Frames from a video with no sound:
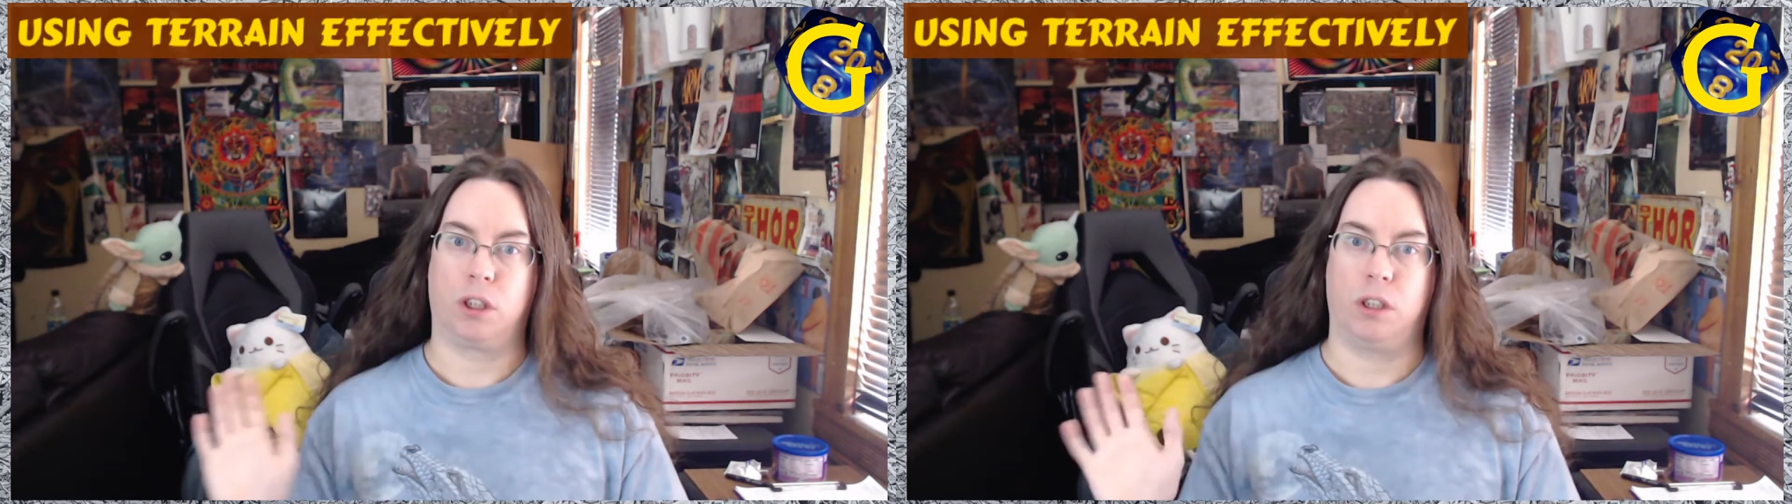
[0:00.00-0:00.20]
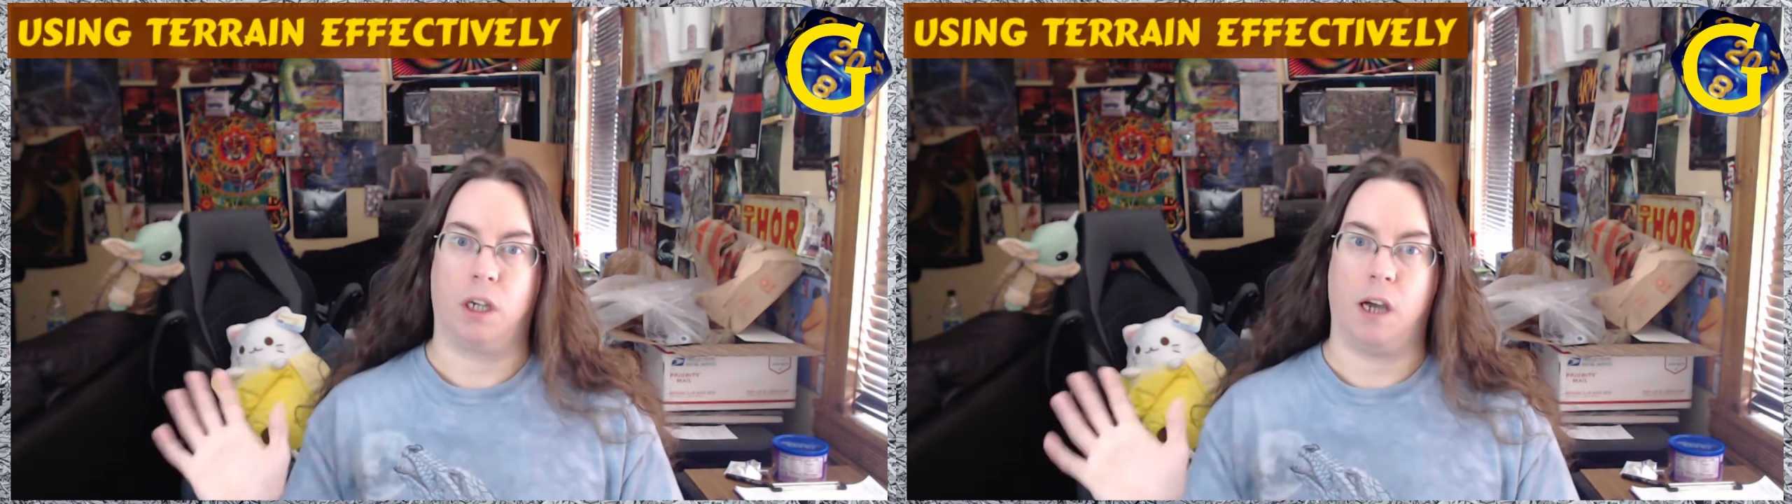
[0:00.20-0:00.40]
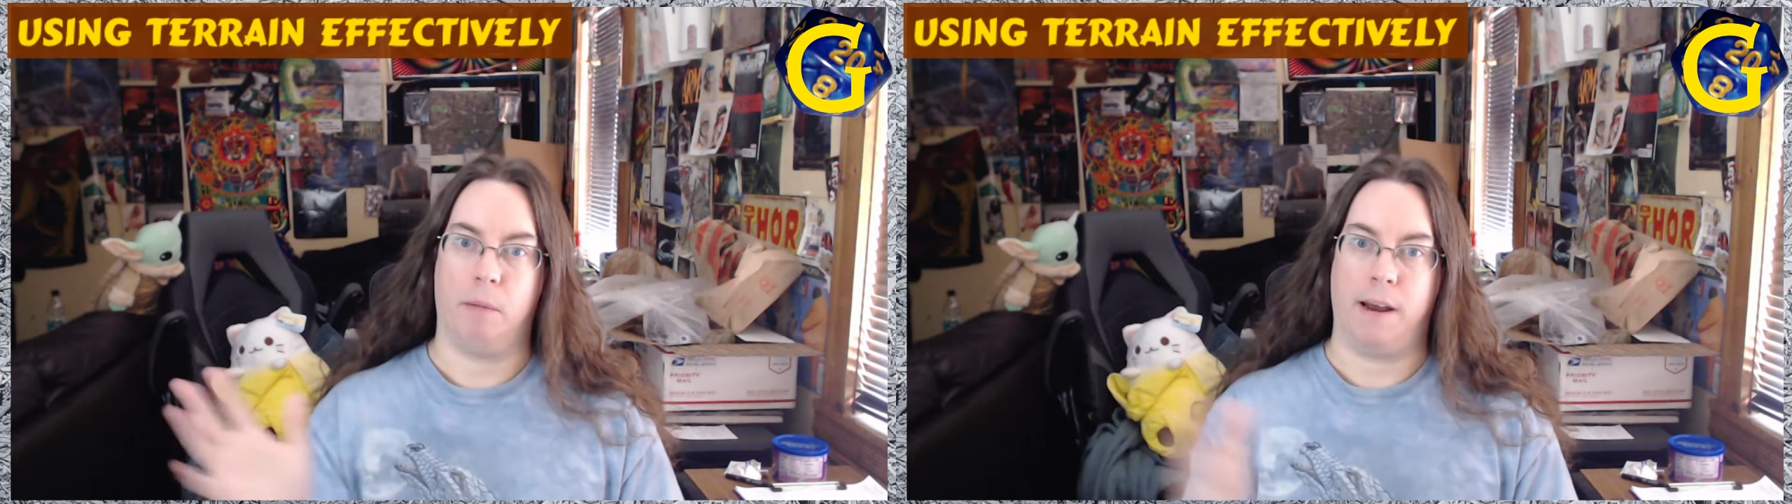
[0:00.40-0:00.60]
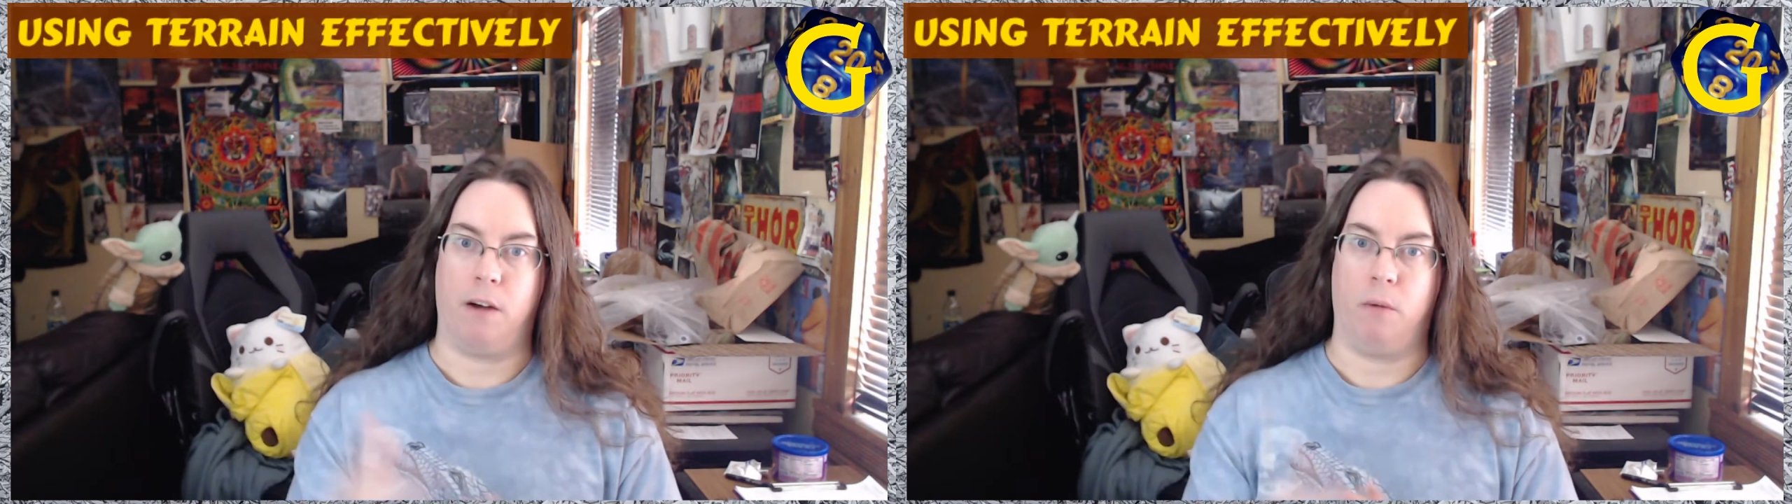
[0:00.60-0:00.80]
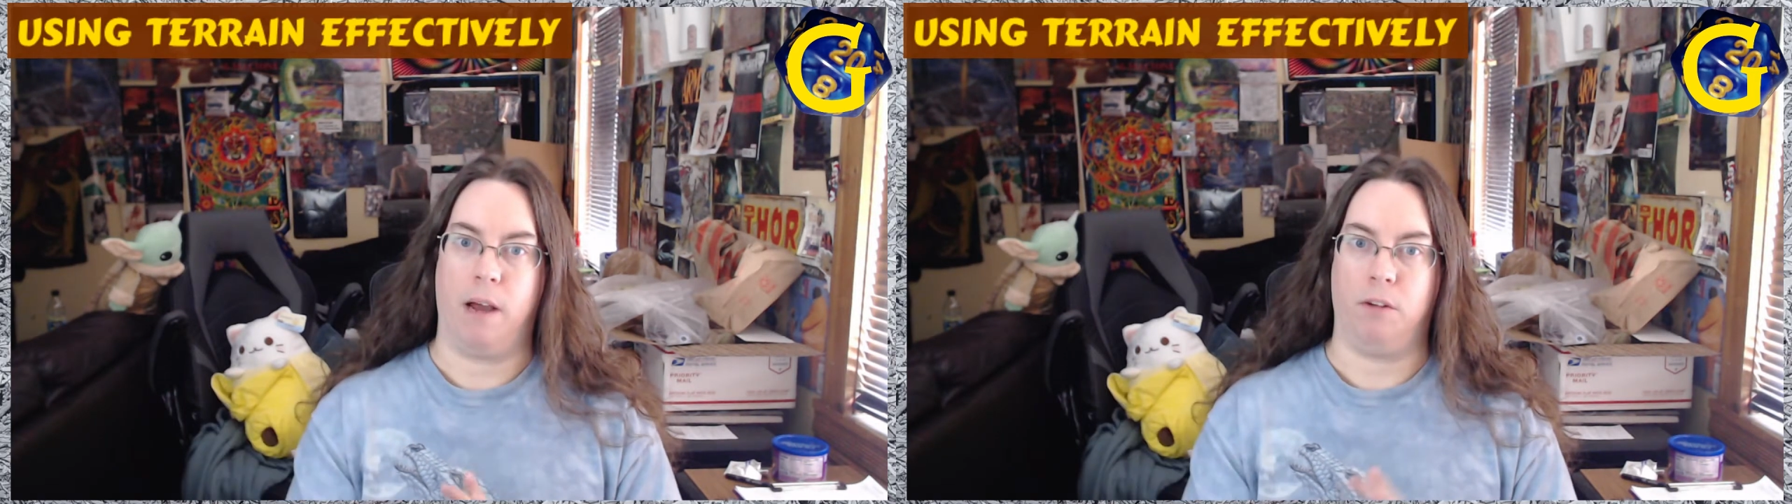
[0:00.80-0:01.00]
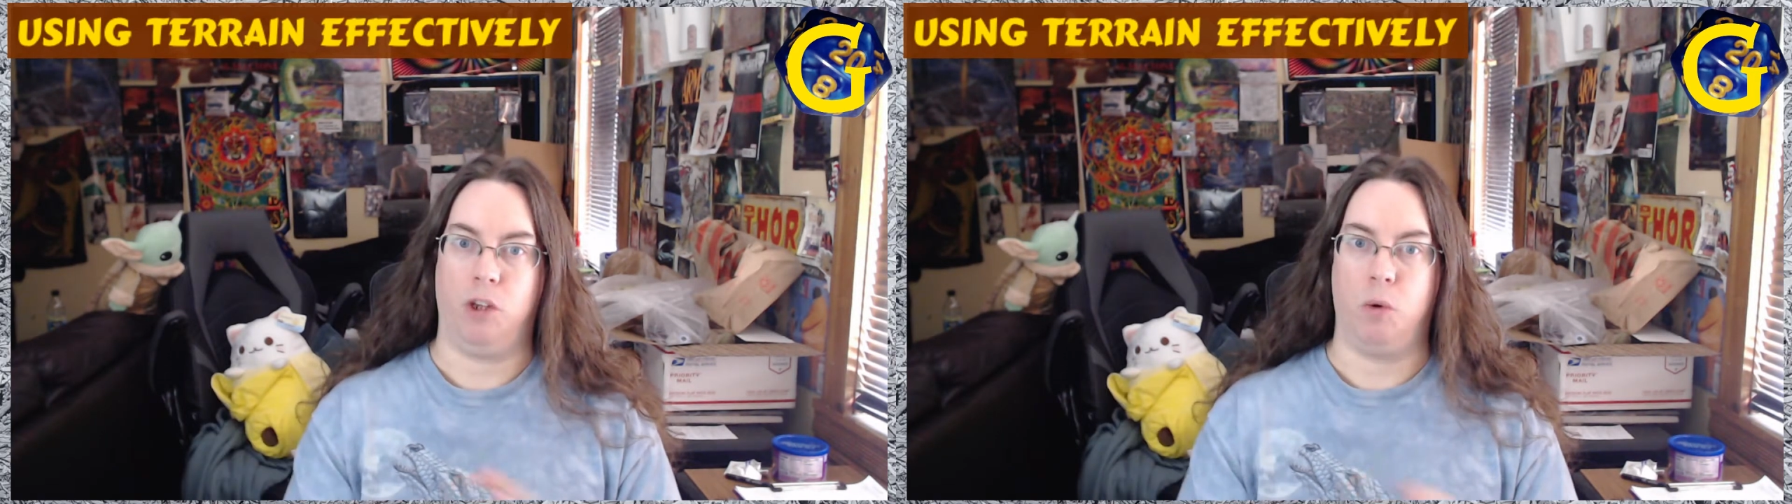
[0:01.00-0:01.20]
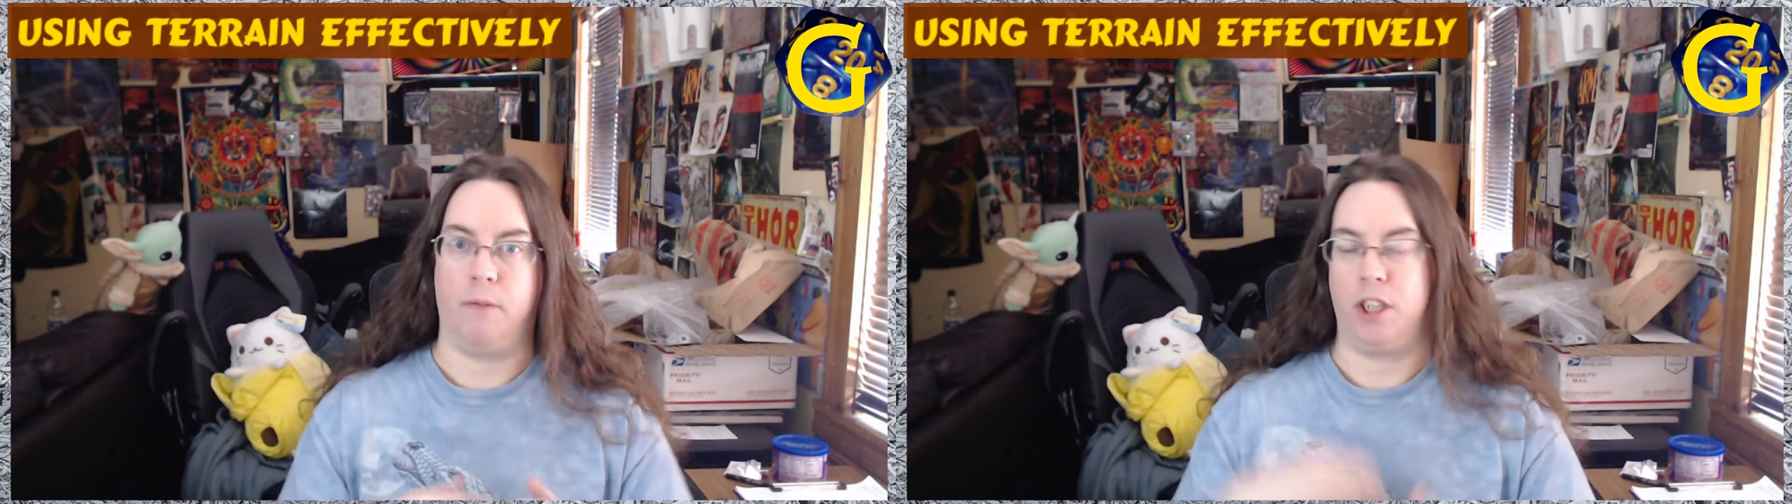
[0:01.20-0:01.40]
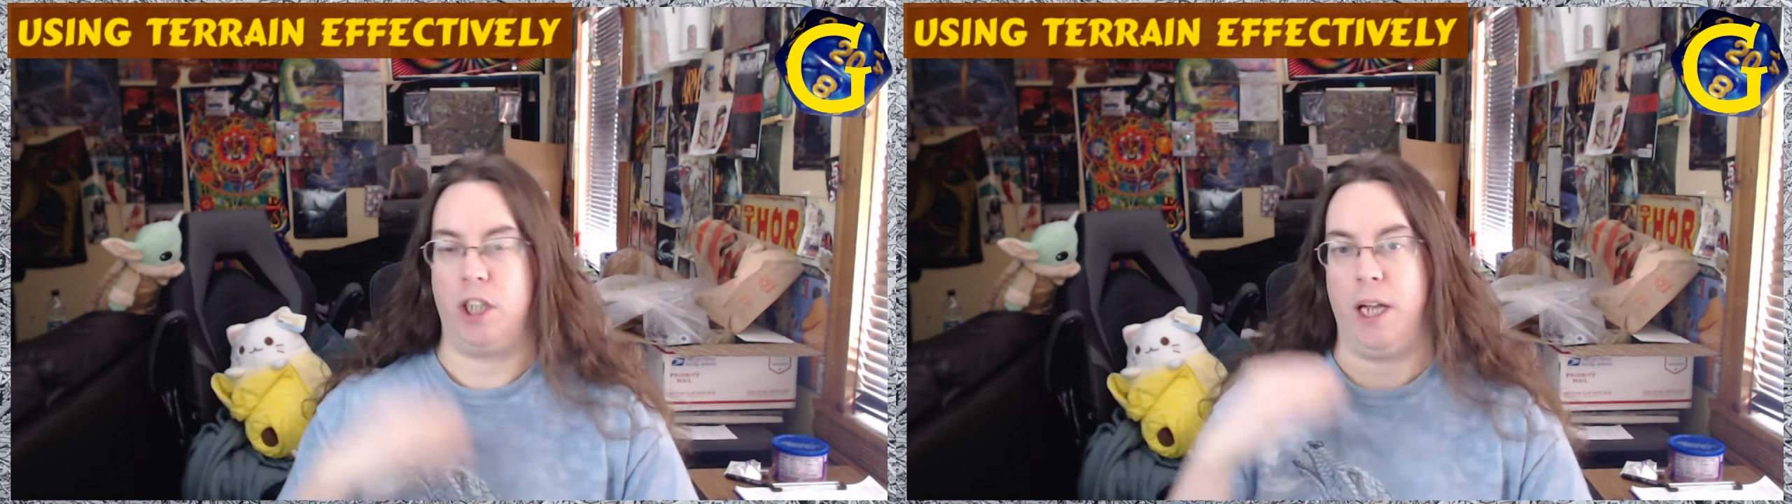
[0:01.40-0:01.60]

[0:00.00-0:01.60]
the combat around. You have to change the